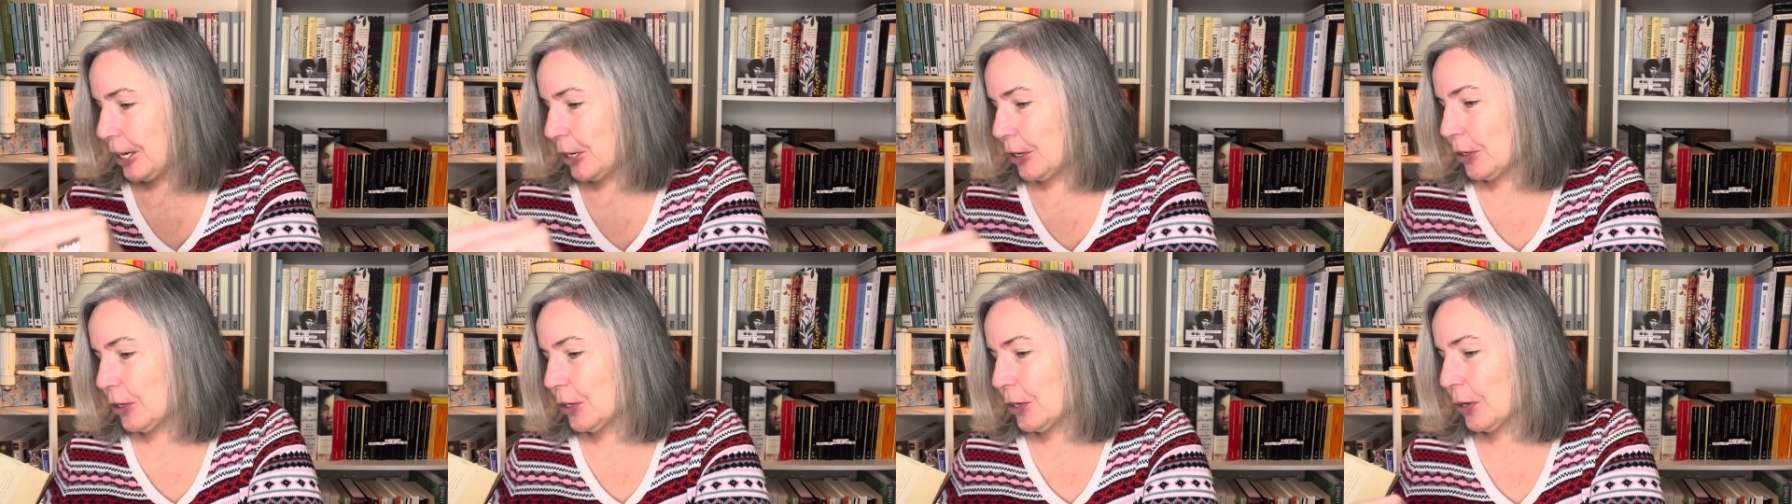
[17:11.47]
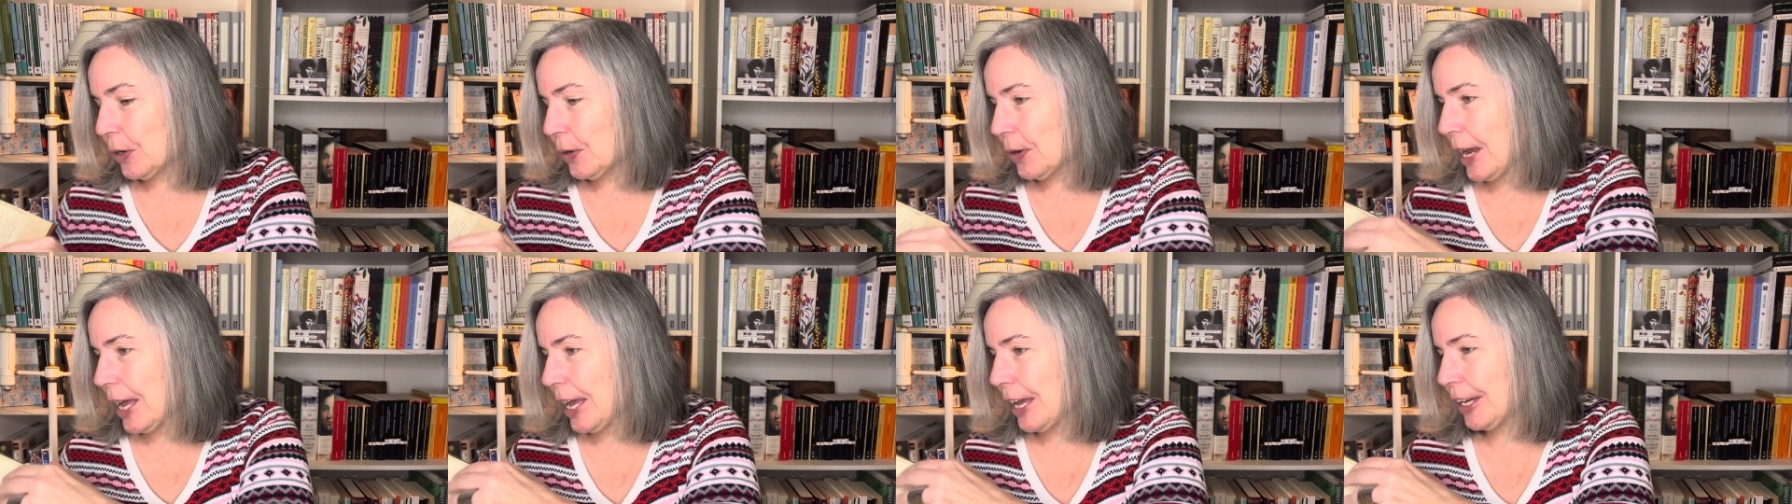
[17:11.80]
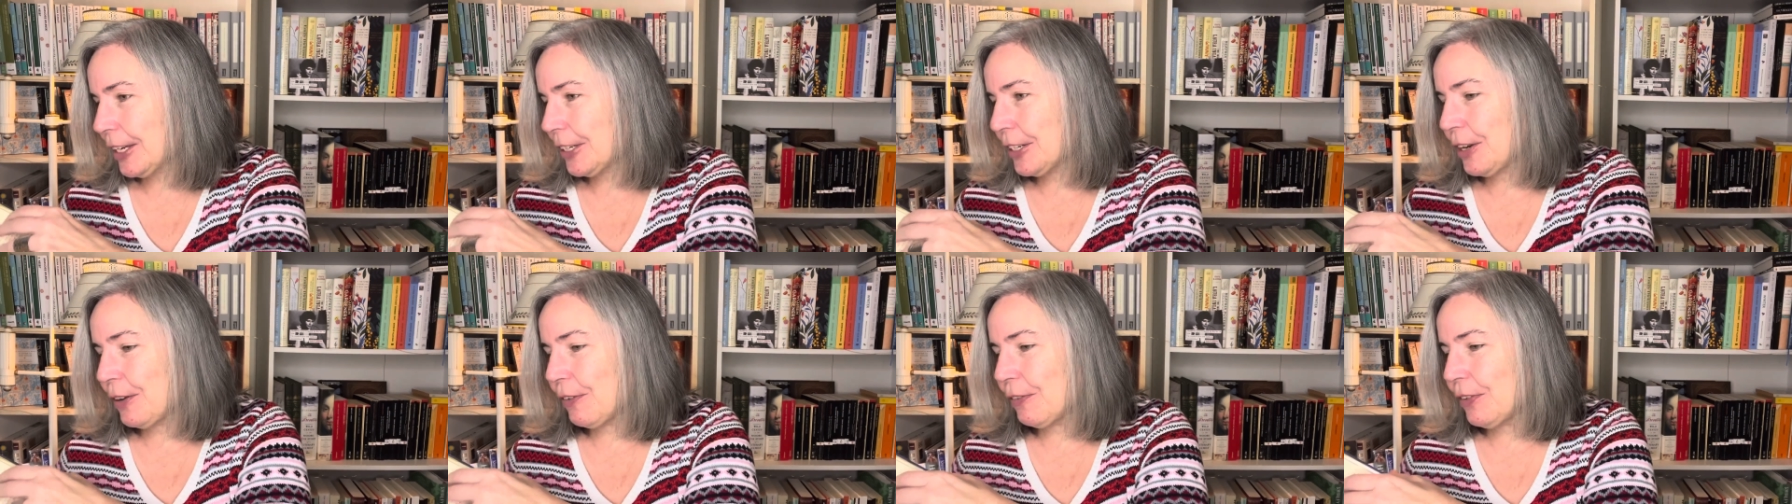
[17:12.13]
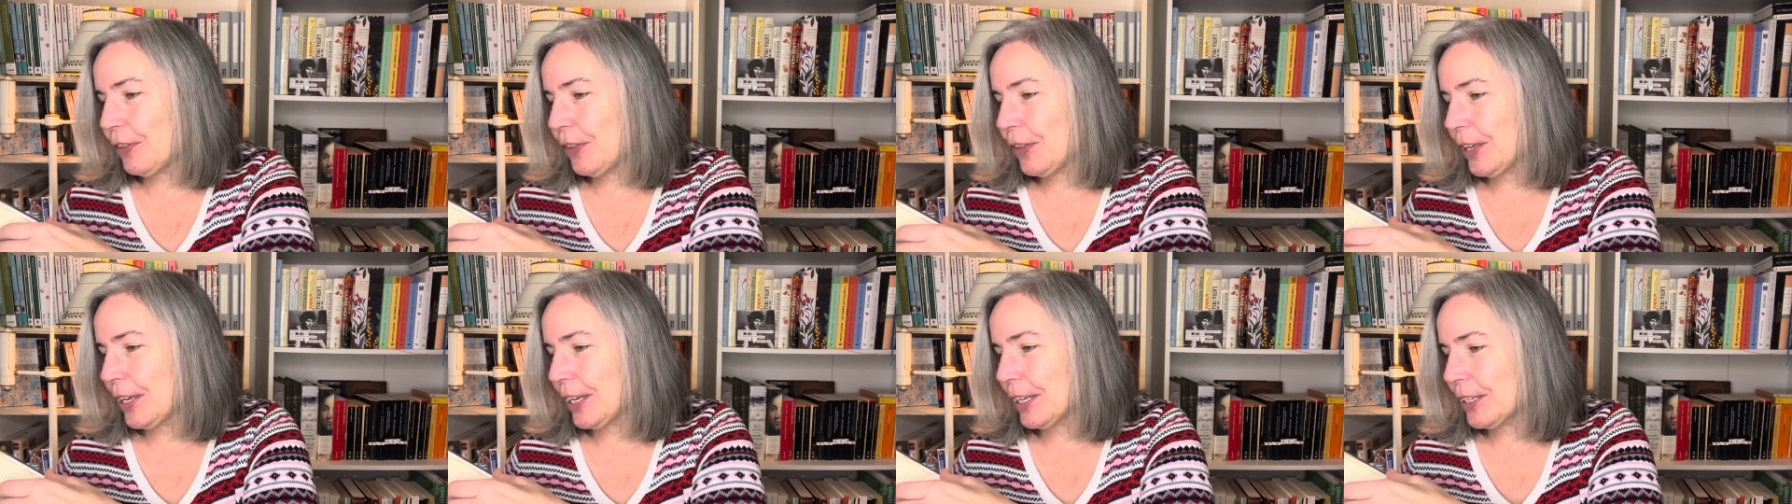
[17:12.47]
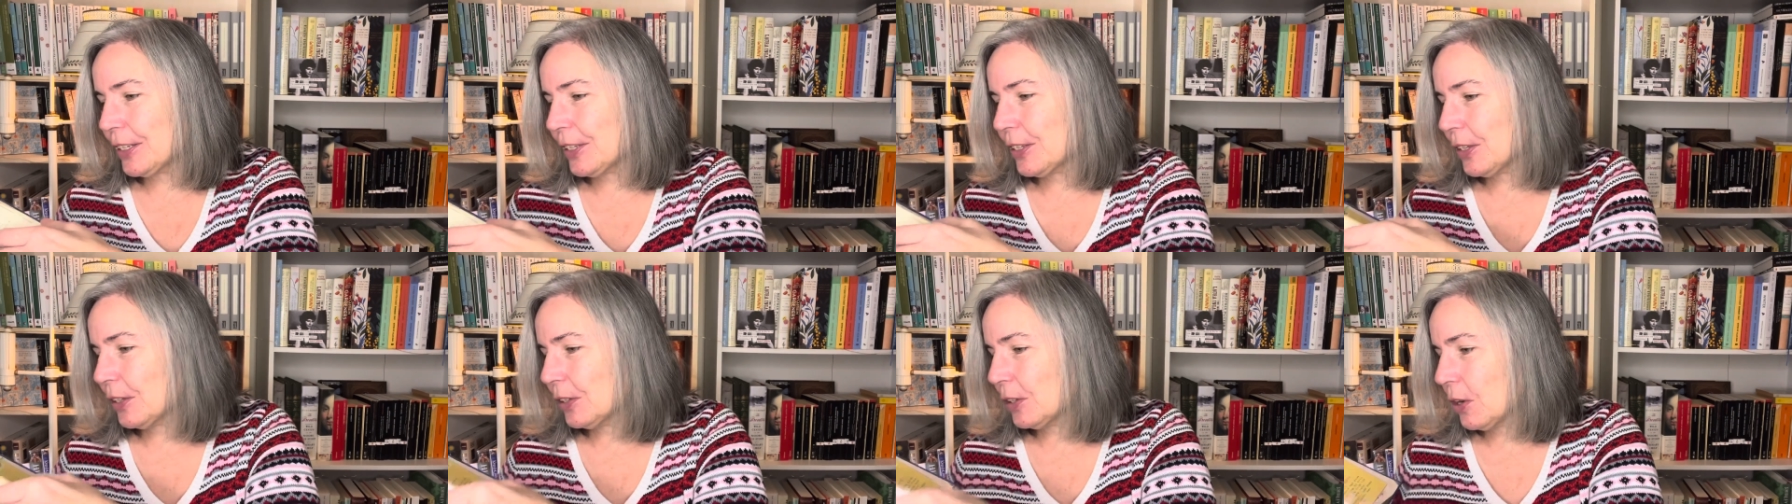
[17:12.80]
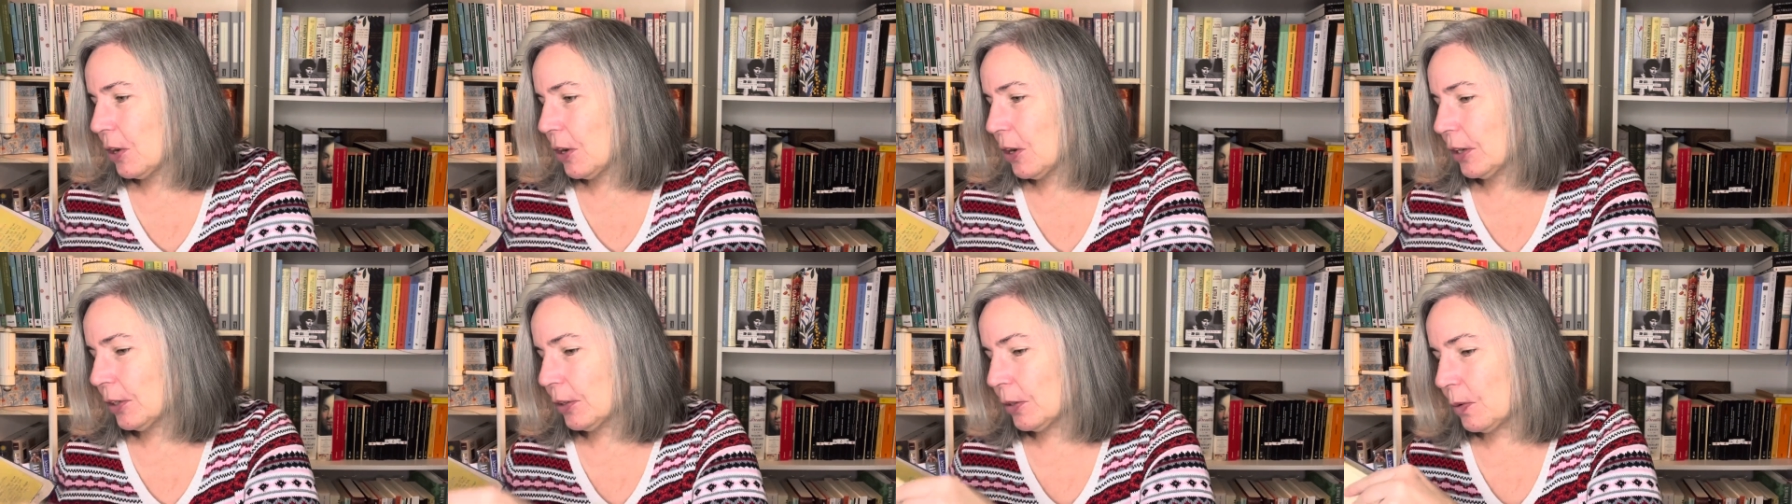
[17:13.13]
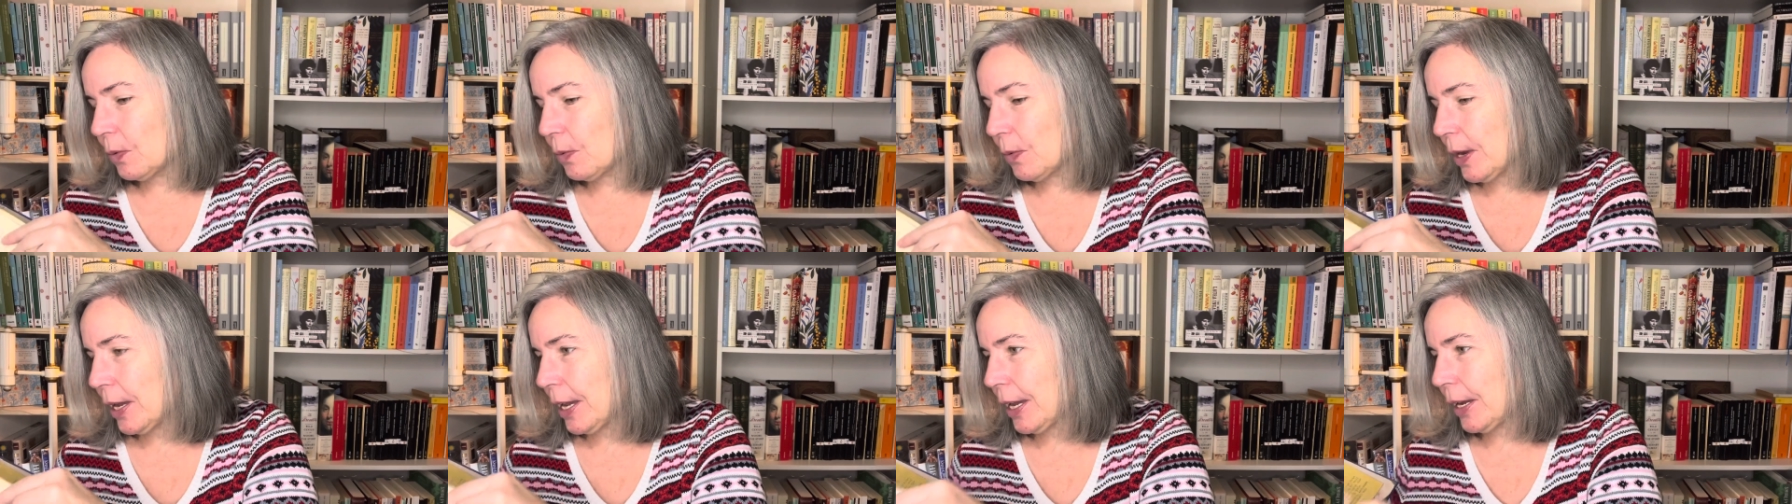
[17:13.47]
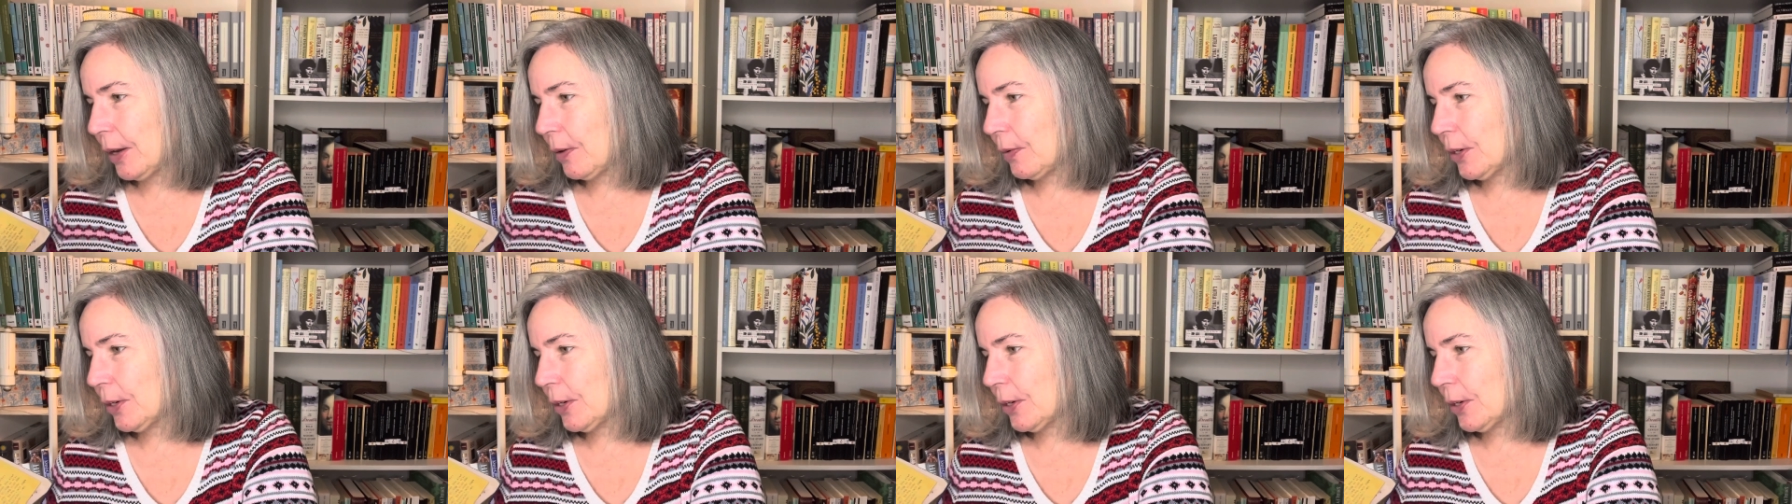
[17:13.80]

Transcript: interactive things along the way,